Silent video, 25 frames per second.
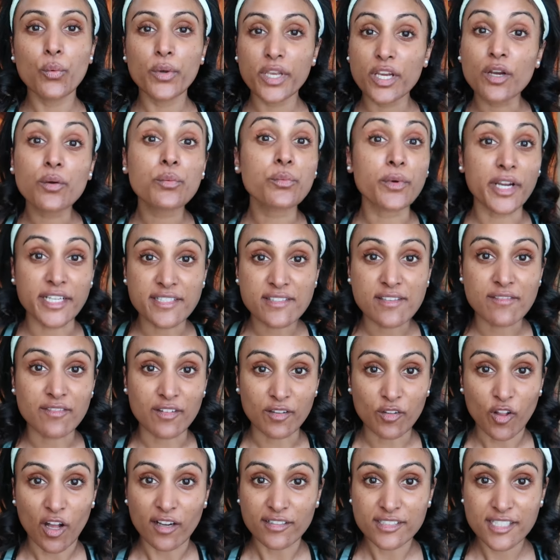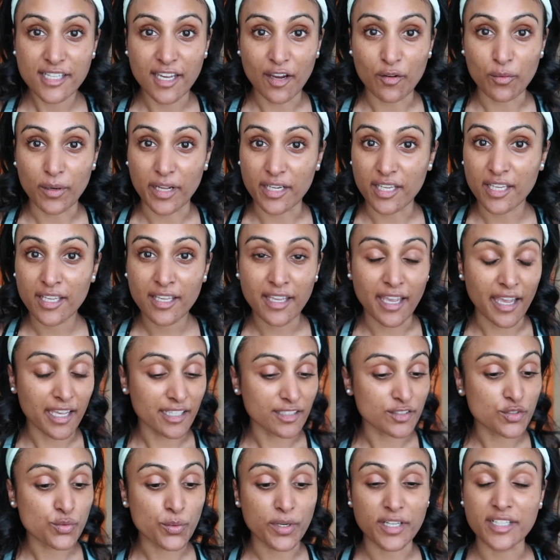We are racing the clock to get ready
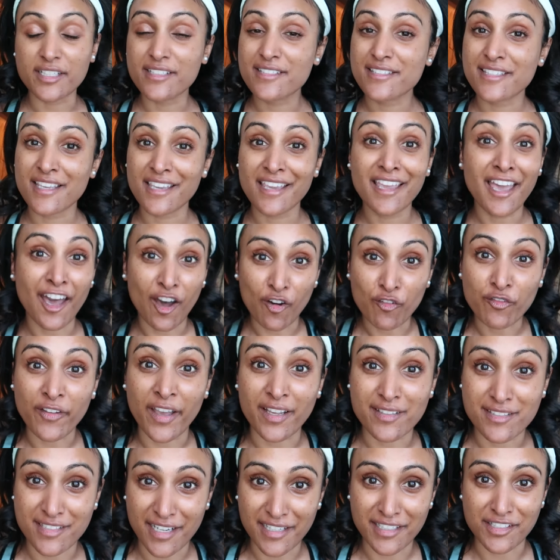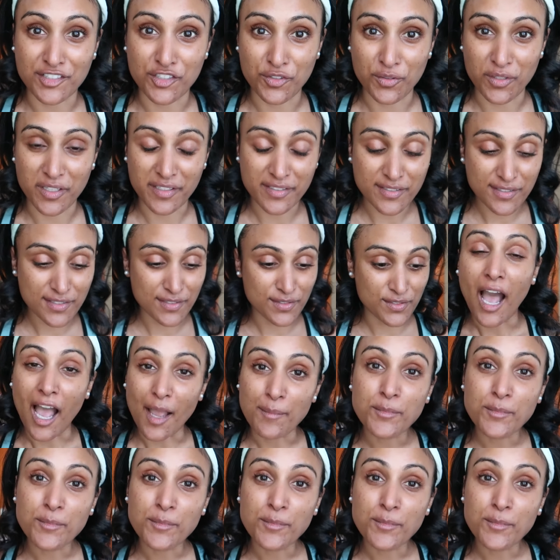and we're gonna see how fast I can do this.